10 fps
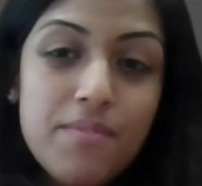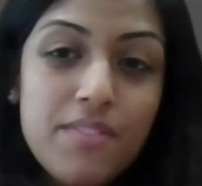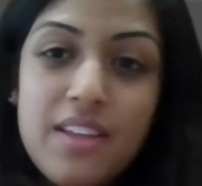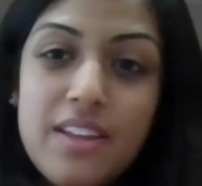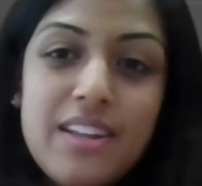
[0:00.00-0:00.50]

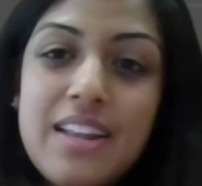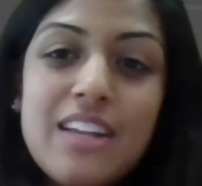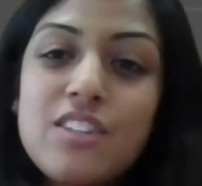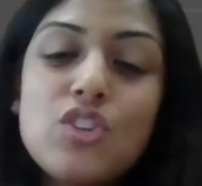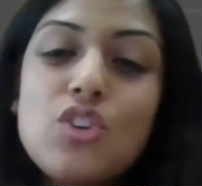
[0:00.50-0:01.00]
it
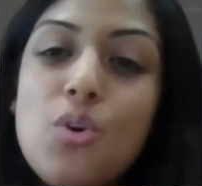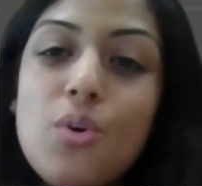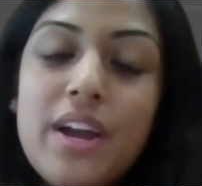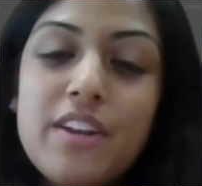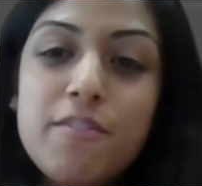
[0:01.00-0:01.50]
has no
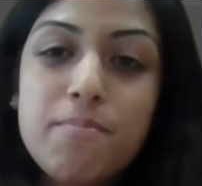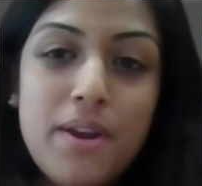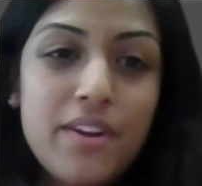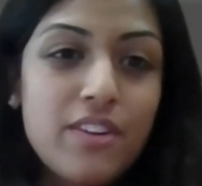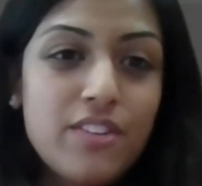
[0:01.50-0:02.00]
kind of
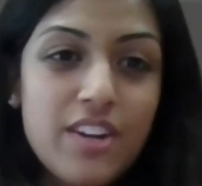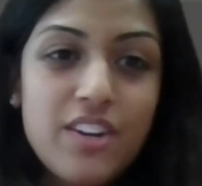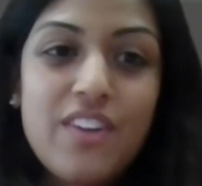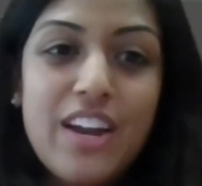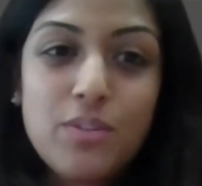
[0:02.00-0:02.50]
bearing to
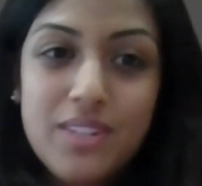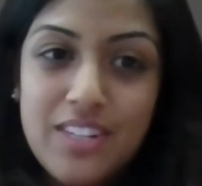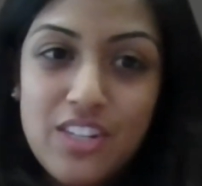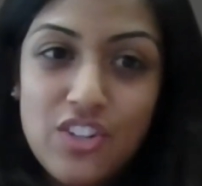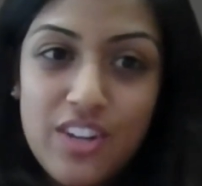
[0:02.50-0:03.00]
undergraduate
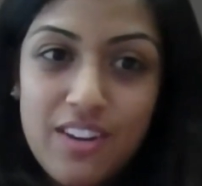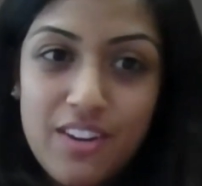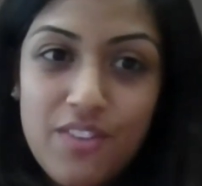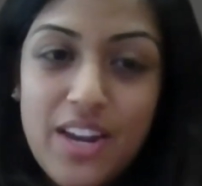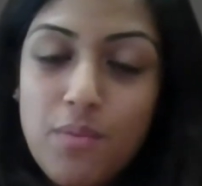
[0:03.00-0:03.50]
teaching,
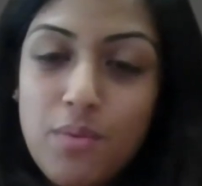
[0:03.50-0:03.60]
right?